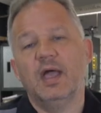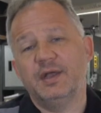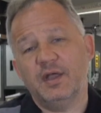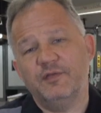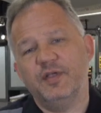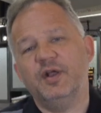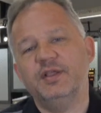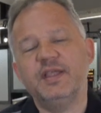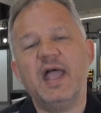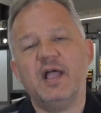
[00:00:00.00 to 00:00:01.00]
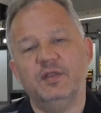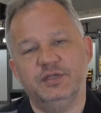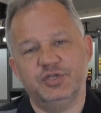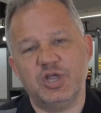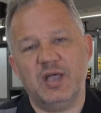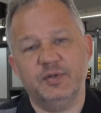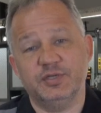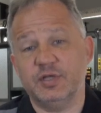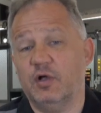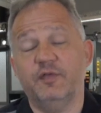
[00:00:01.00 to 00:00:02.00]
Now, if you're going to tackle this job
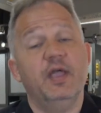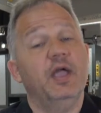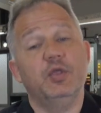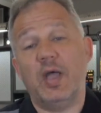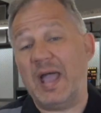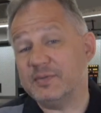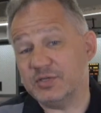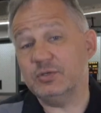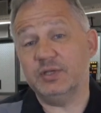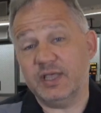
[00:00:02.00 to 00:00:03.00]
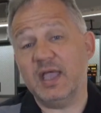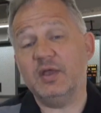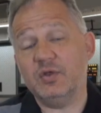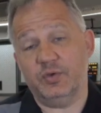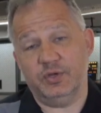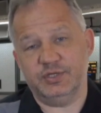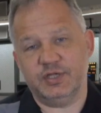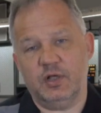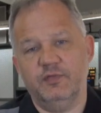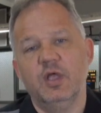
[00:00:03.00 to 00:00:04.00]
yourself, and you absolutely can do it
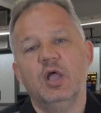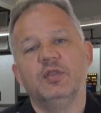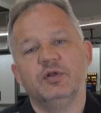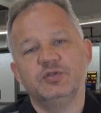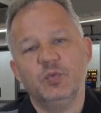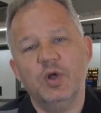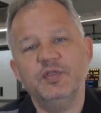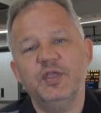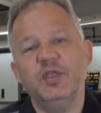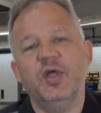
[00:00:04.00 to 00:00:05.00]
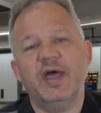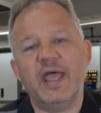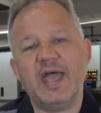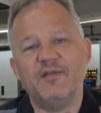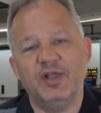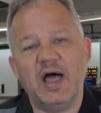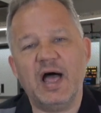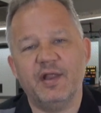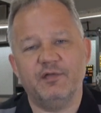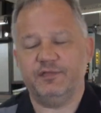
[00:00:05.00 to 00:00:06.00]
yourself, there's one thing you got to have a
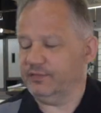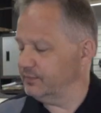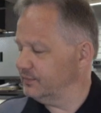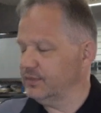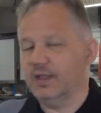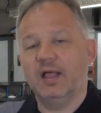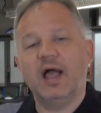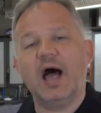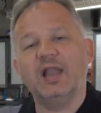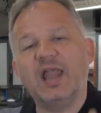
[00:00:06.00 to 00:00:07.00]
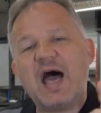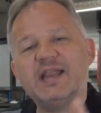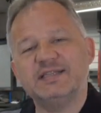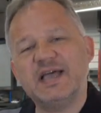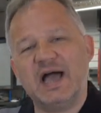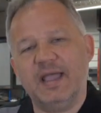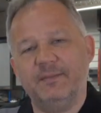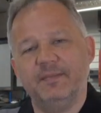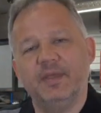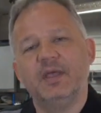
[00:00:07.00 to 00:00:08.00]
lot of
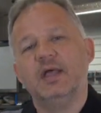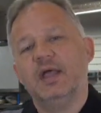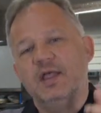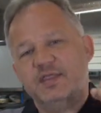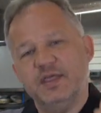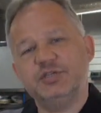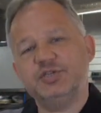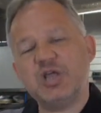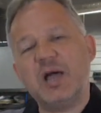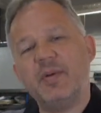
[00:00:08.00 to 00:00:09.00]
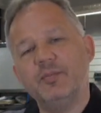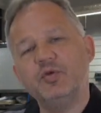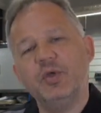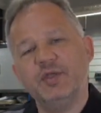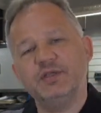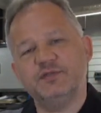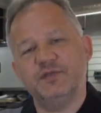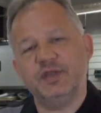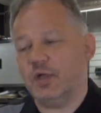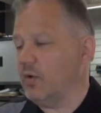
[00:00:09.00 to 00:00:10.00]
time. This job I'm doing in this
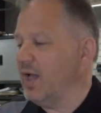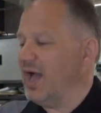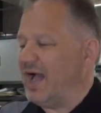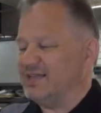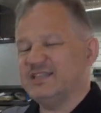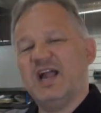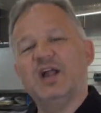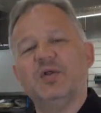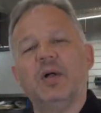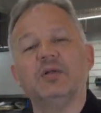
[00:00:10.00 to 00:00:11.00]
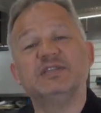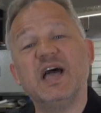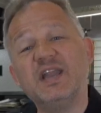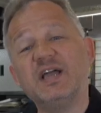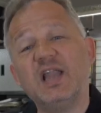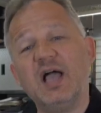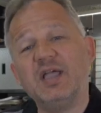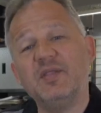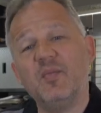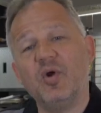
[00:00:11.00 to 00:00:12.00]
video, I started around 10
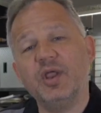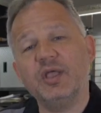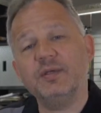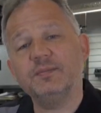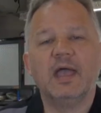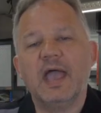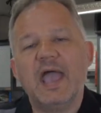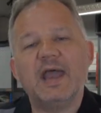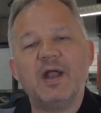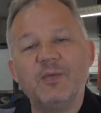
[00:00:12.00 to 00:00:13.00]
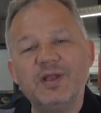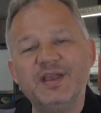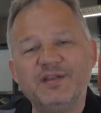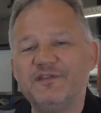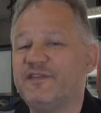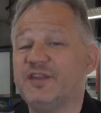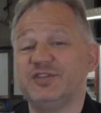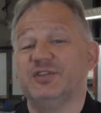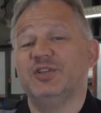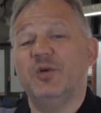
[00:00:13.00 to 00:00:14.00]
o'clock in the morning, and I really didn't
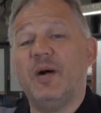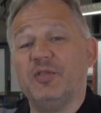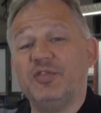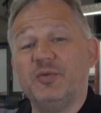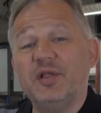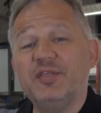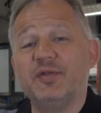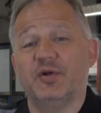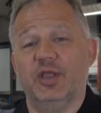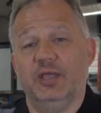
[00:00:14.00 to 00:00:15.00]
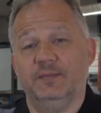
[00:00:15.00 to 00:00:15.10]
finish until about 3:30.